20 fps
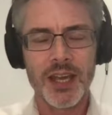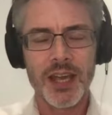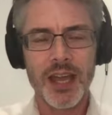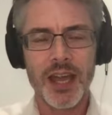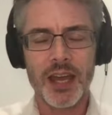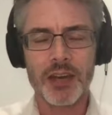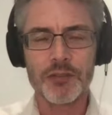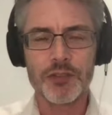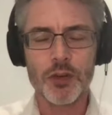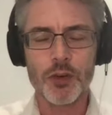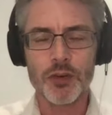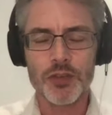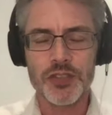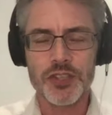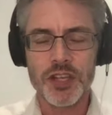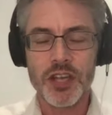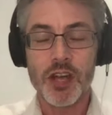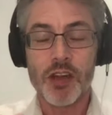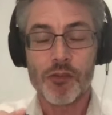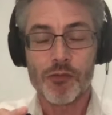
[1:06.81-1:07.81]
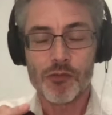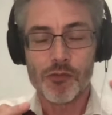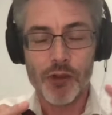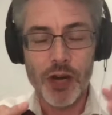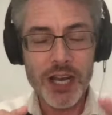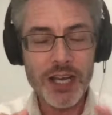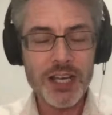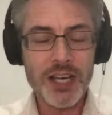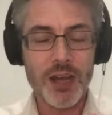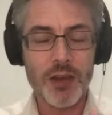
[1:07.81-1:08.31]
And of course,
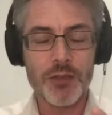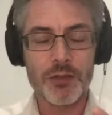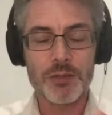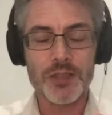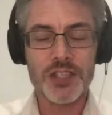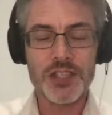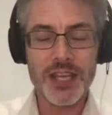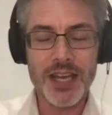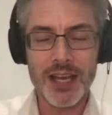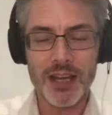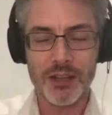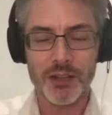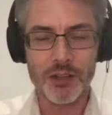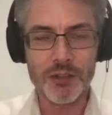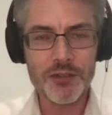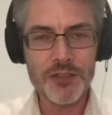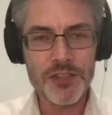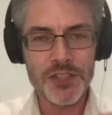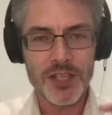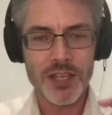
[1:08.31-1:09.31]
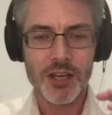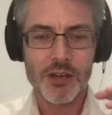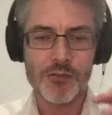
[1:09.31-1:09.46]
radio themselves,